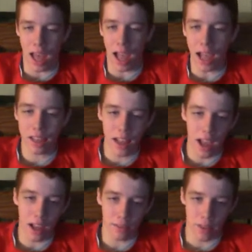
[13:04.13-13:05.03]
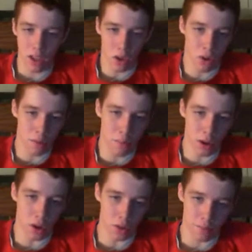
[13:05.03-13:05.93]
at that you could
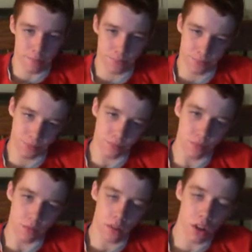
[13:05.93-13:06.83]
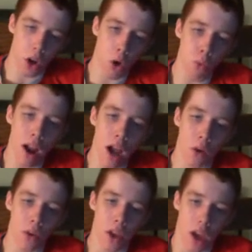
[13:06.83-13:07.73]
build
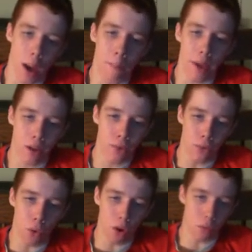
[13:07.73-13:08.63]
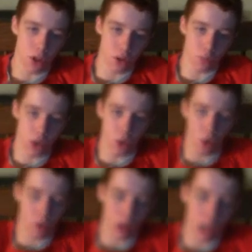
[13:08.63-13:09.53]
around a big four, which is what you
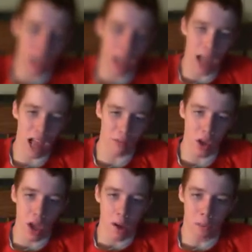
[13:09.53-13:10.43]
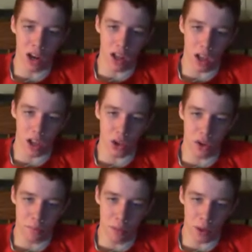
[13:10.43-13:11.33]
already have, but you
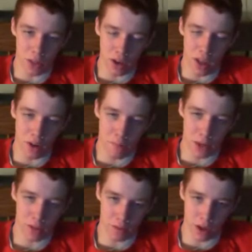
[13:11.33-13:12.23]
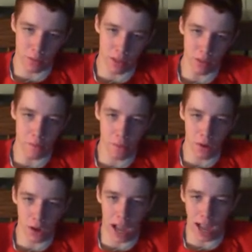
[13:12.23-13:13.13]
could build another big three with
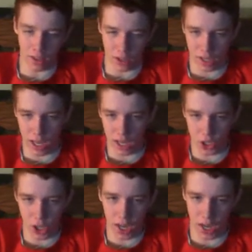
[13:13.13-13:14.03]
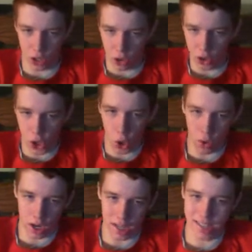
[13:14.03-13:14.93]
Allen and KG, and you could
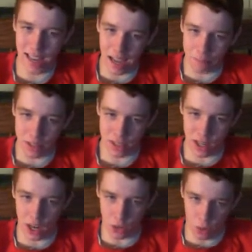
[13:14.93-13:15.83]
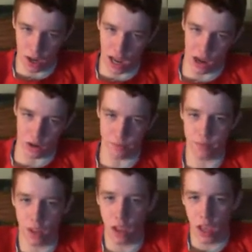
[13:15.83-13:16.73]
go and attempt to sign Dwight Howard.
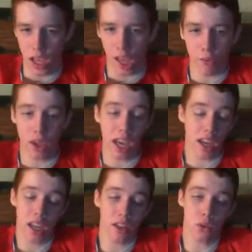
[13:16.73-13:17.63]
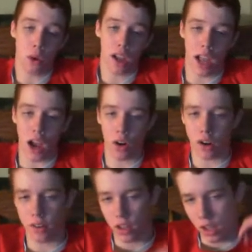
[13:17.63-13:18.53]
If you can't get Dwight Howard,